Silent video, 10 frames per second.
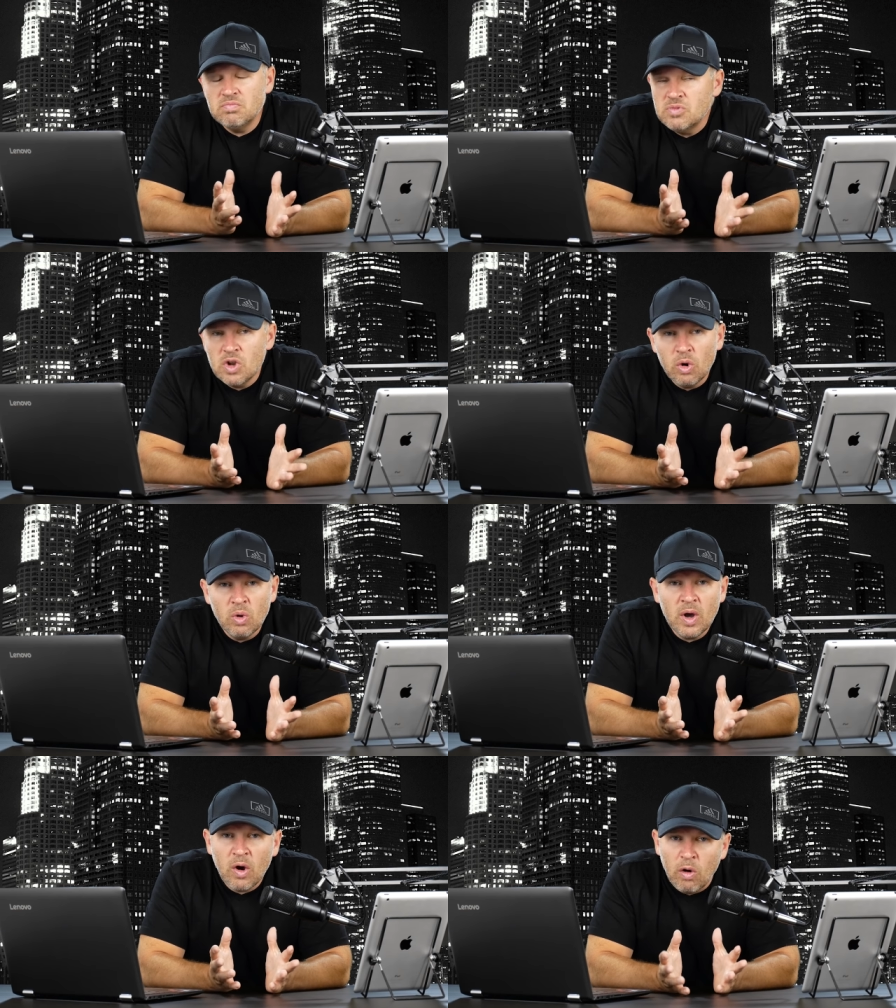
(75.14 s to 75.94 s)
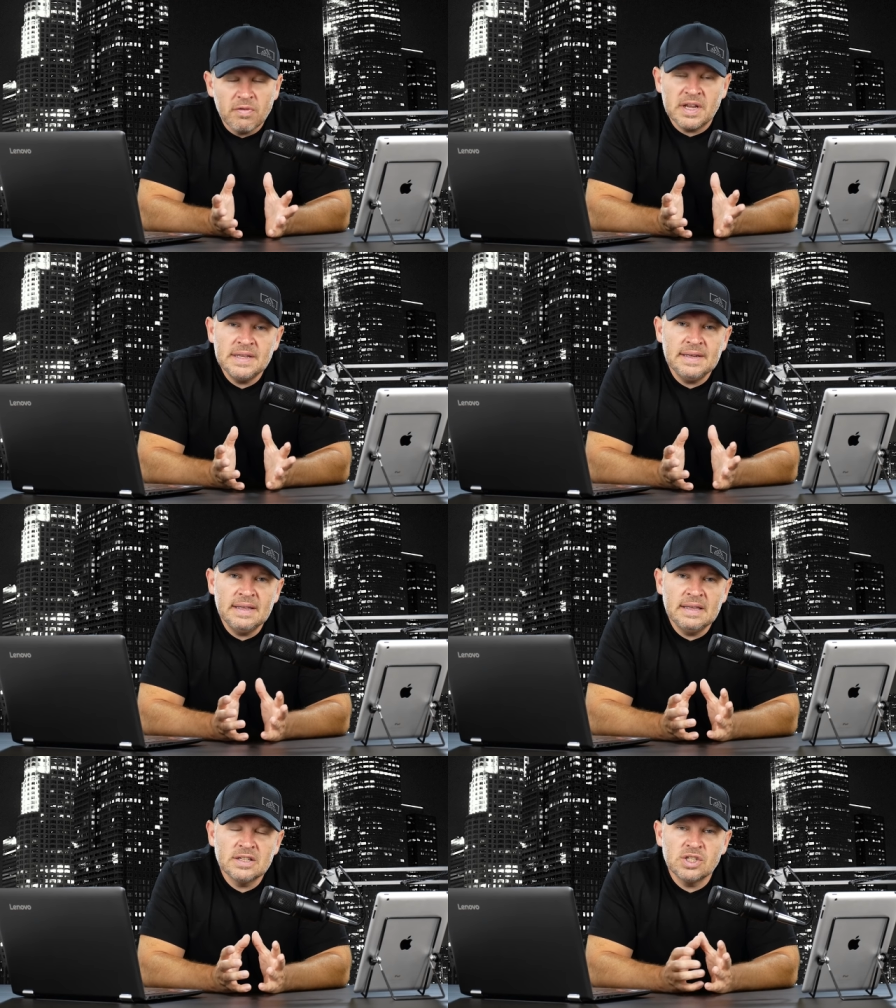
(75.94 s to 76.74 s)
no
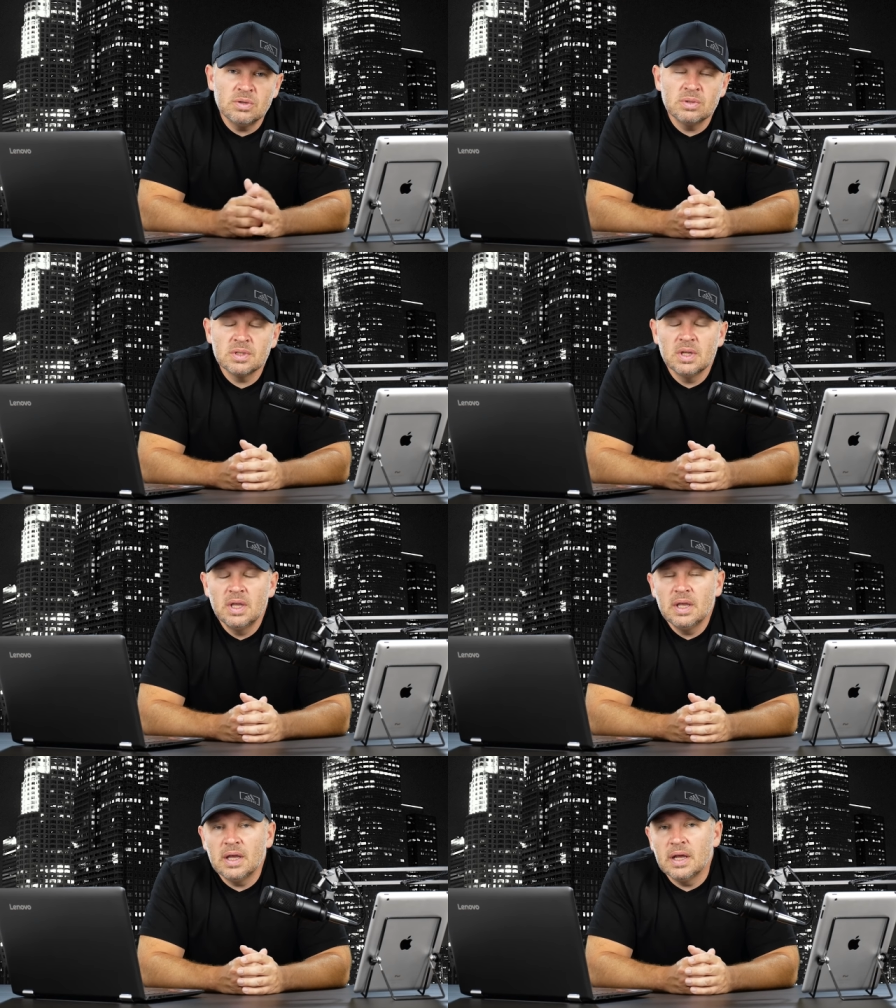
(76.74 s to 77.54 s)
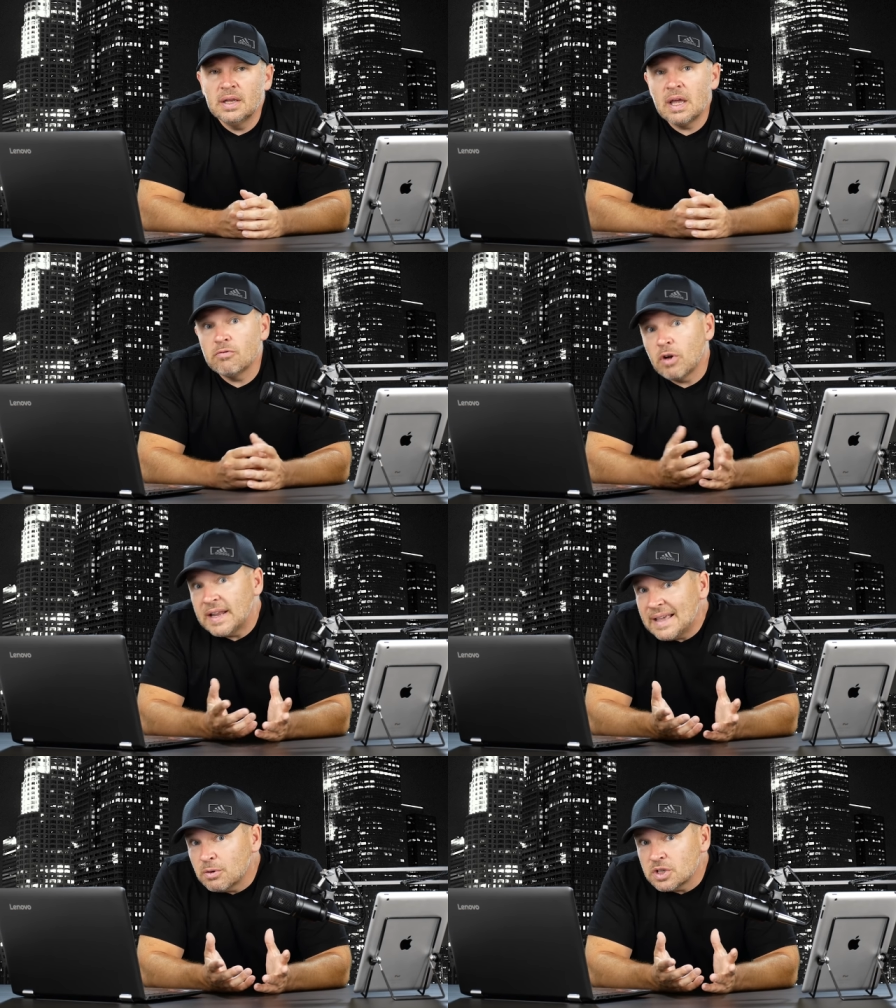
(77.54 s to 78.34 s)
overheating issues, uh, not
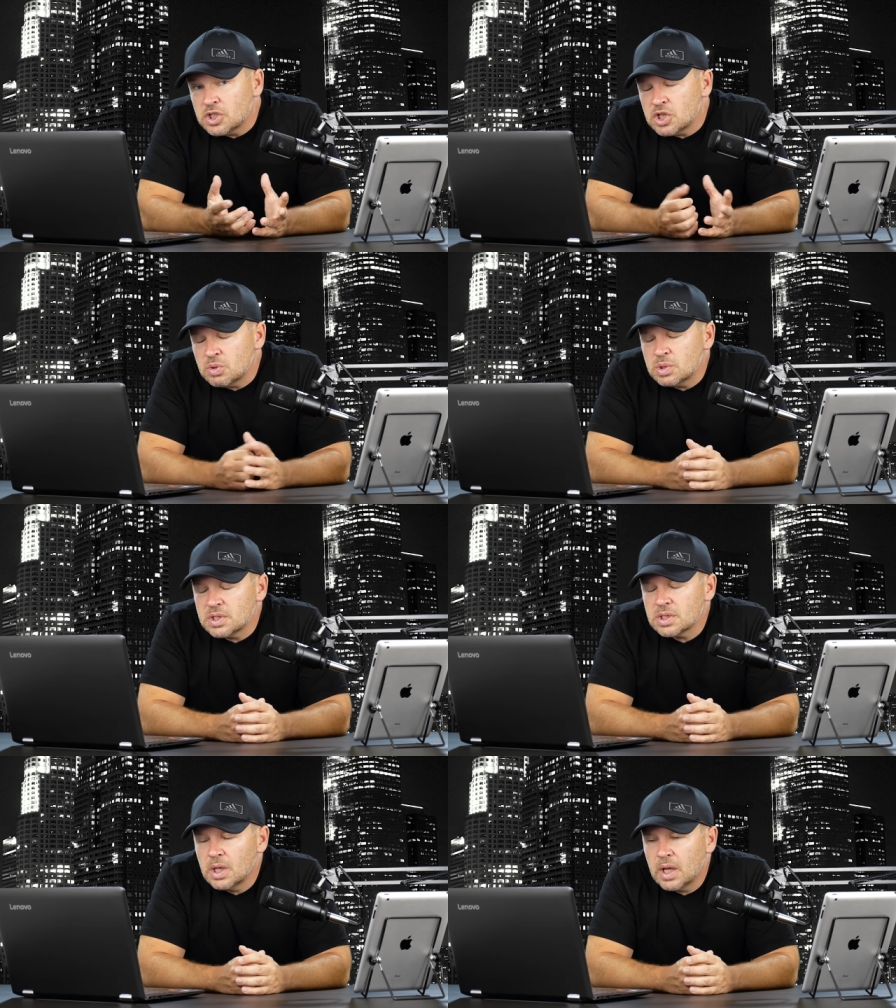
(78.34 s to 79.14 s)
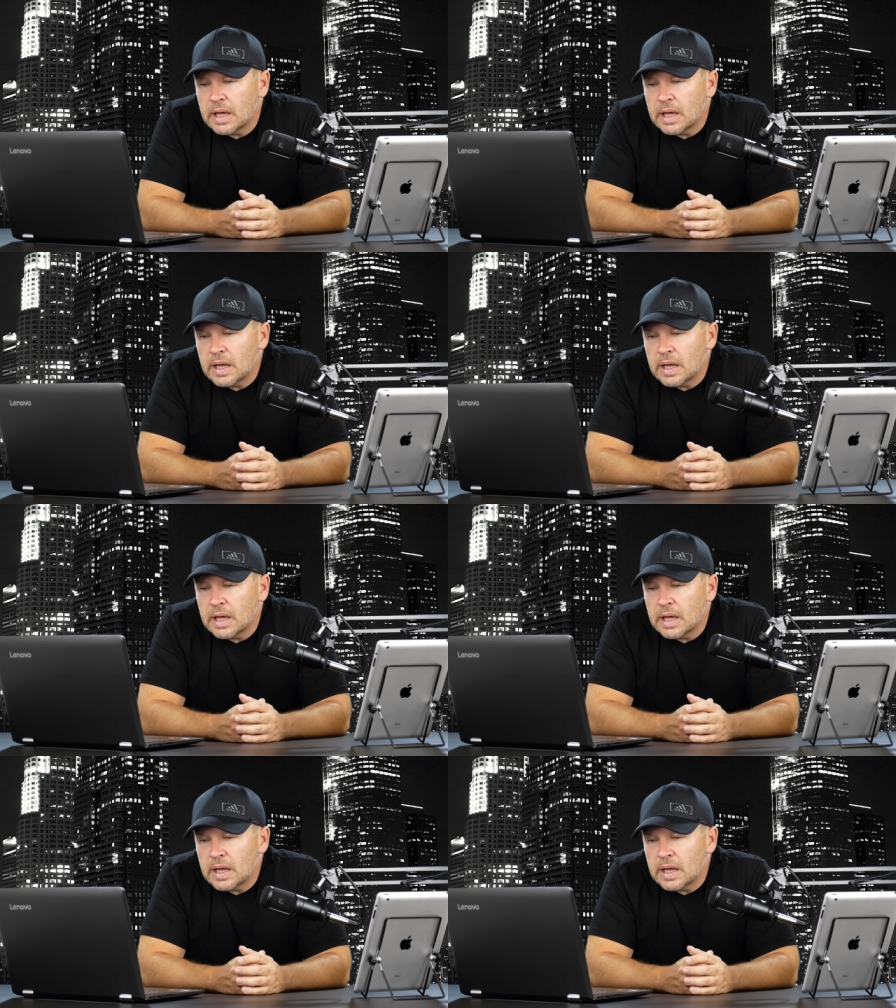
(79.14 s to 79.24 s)
running out of juice.